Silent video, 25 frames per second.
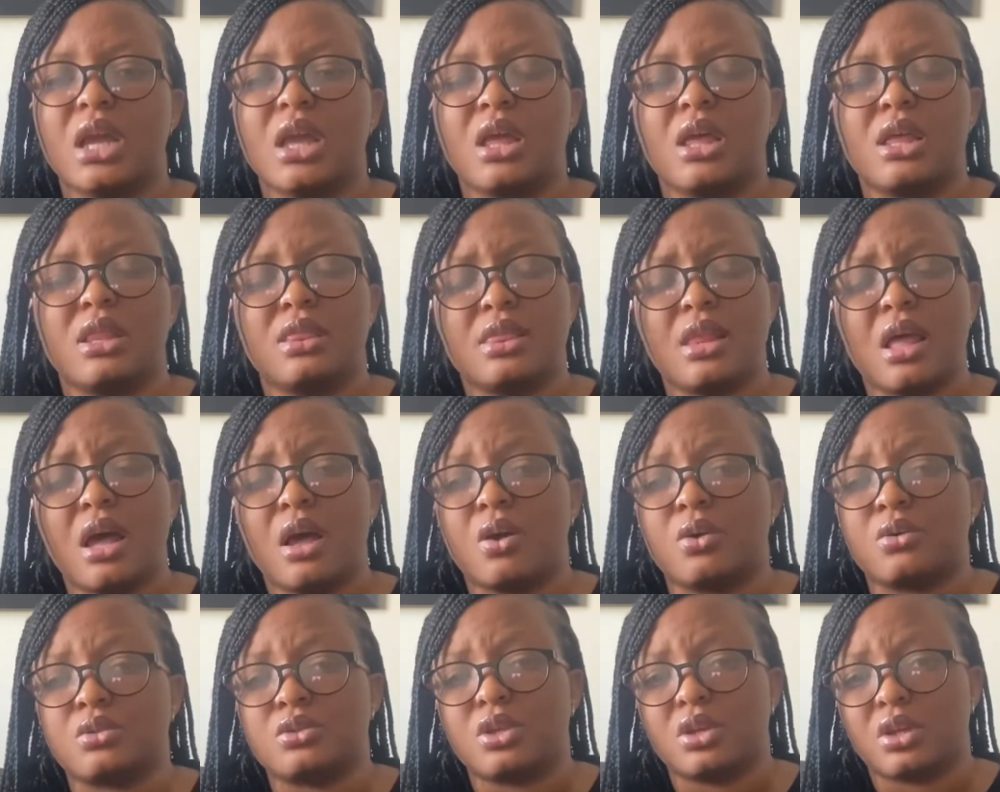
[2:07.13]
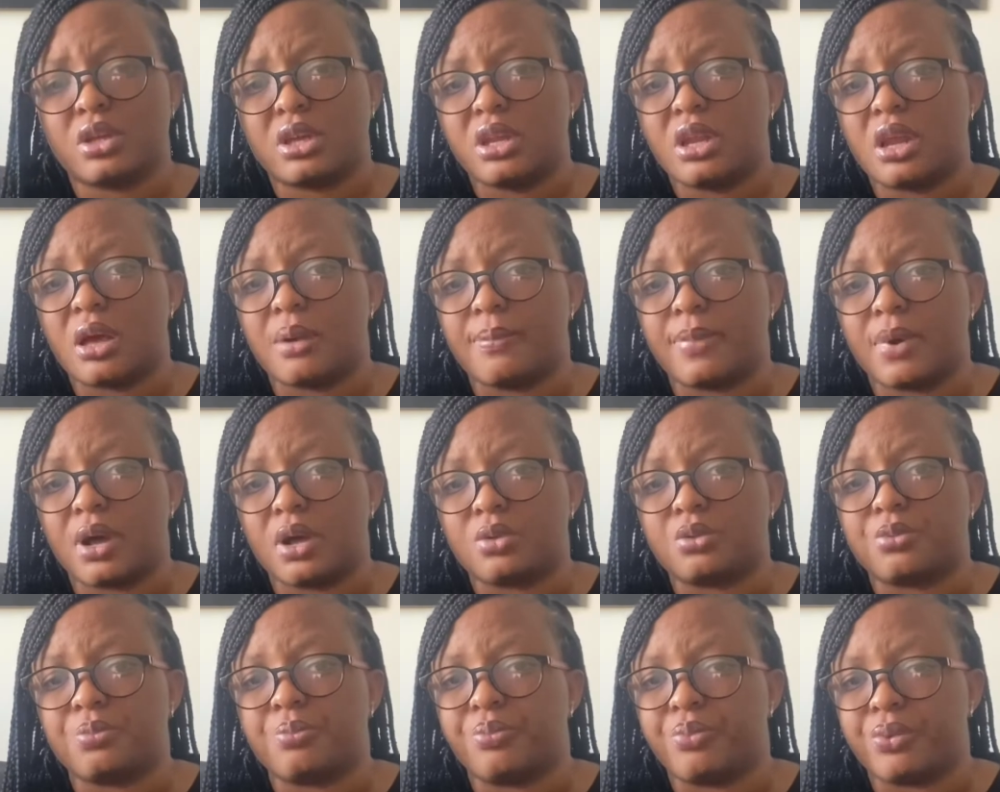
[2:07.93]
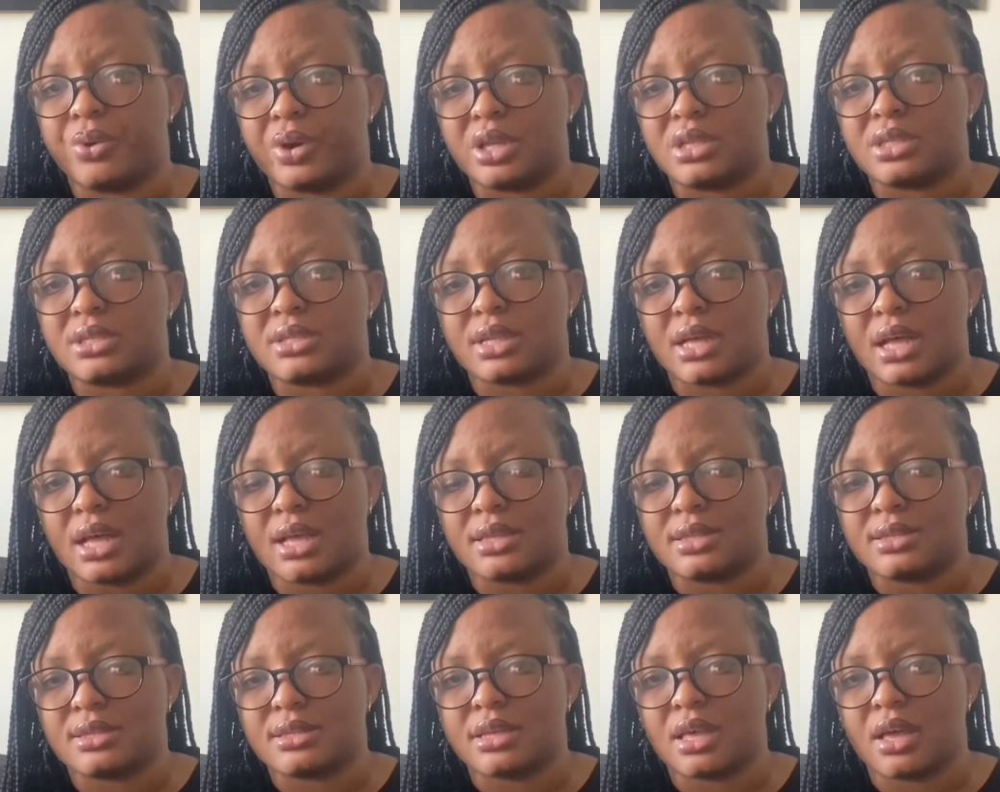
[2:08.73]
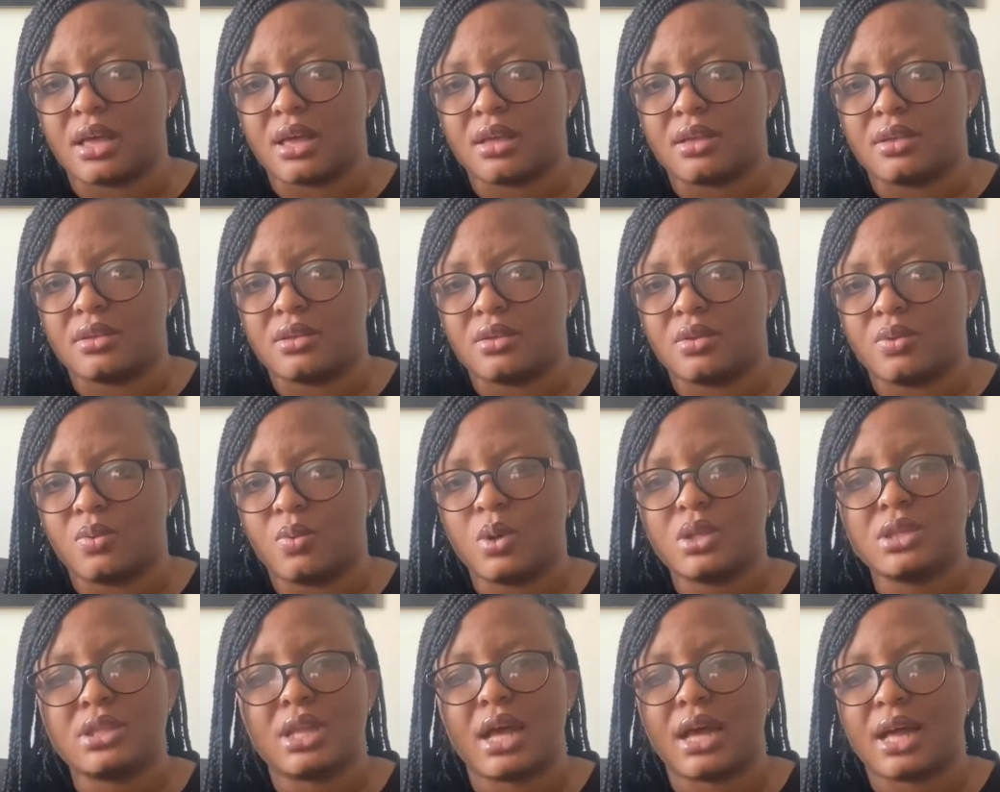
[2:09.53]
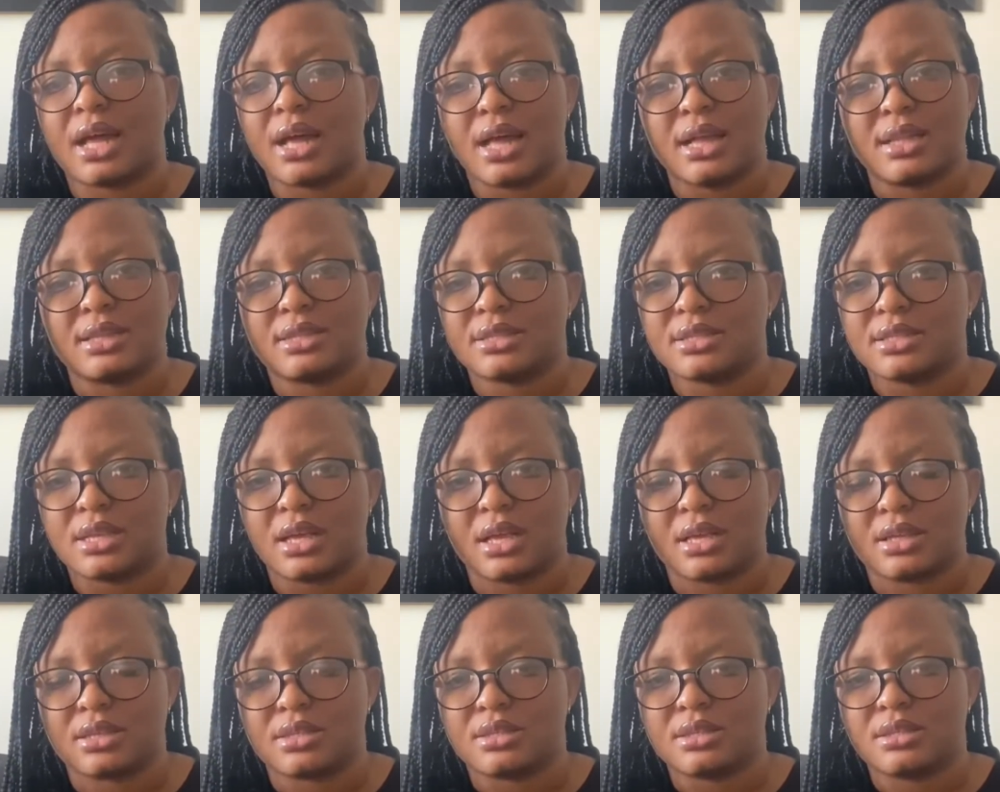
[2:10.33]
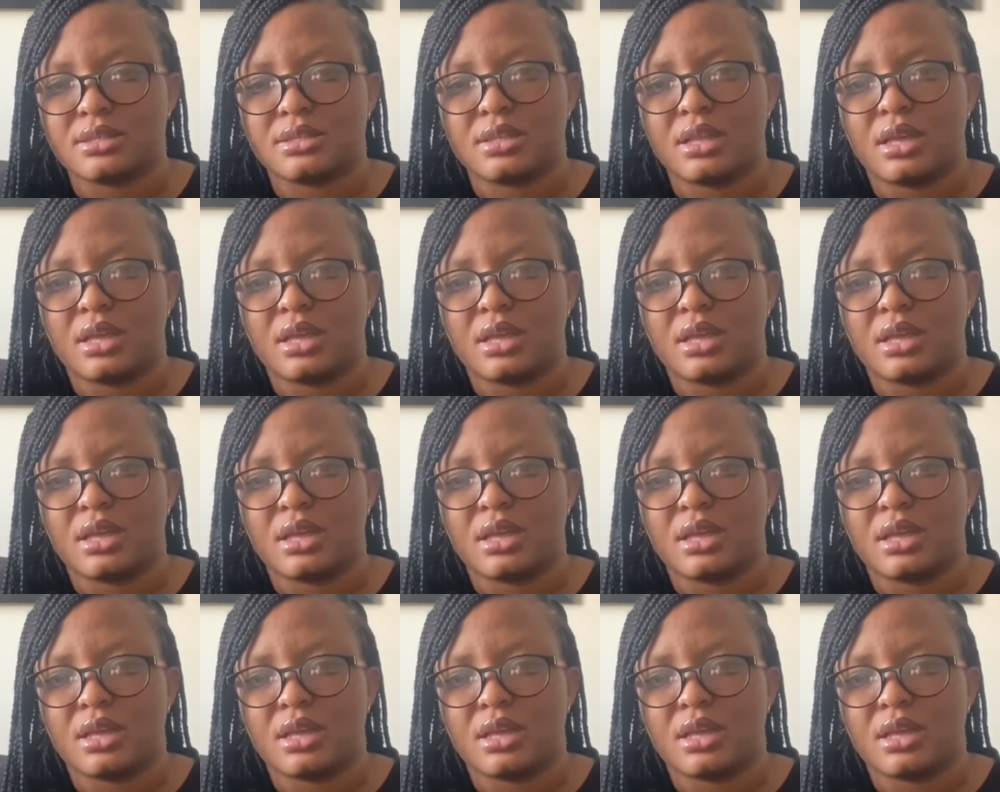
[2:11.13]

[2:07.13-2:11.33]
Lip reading: Now, talking about breast cancer, what are cancers?